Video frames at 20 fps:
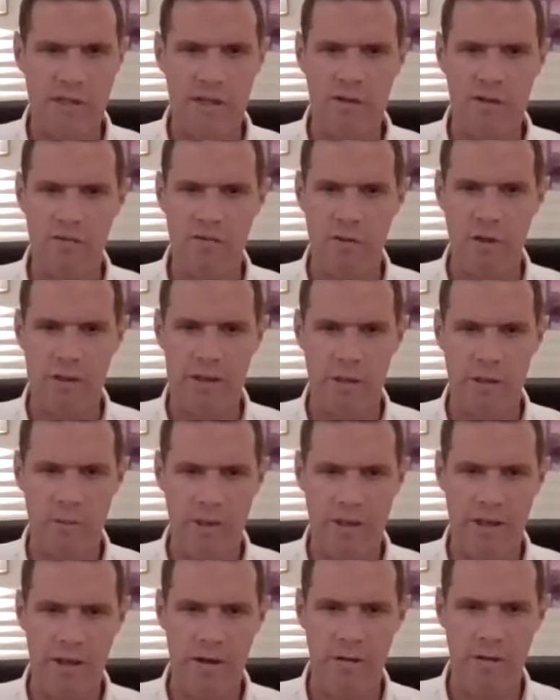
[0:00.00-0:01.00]
It was an
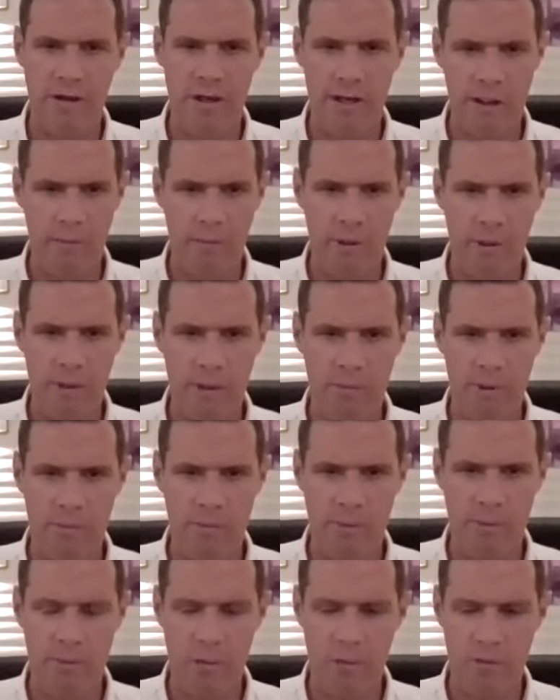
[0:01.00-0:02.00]
interview I did with Kira, and
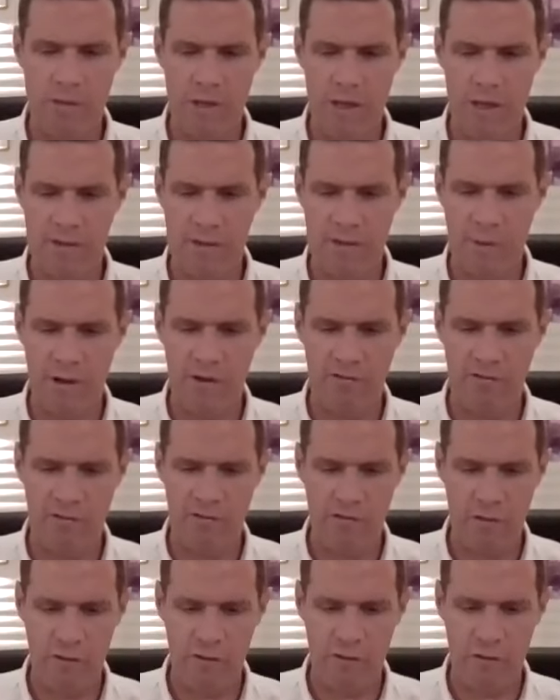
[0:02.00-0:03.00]
I'll maybe post that as
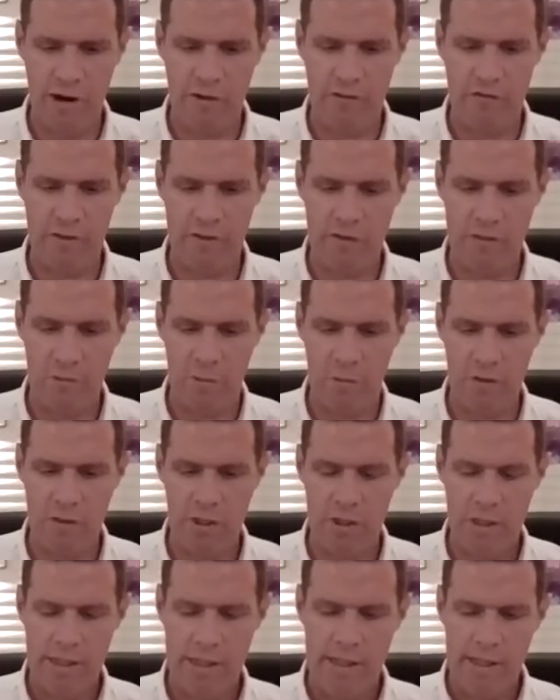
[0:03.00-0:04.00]
well for further reference.
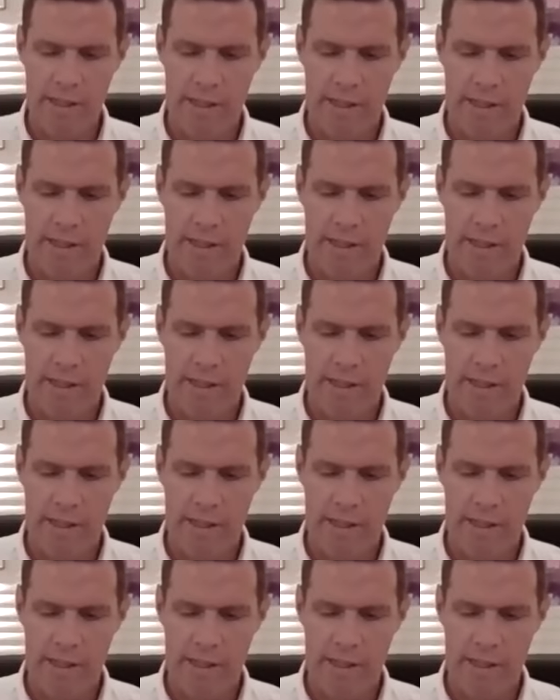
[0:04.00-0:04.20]
But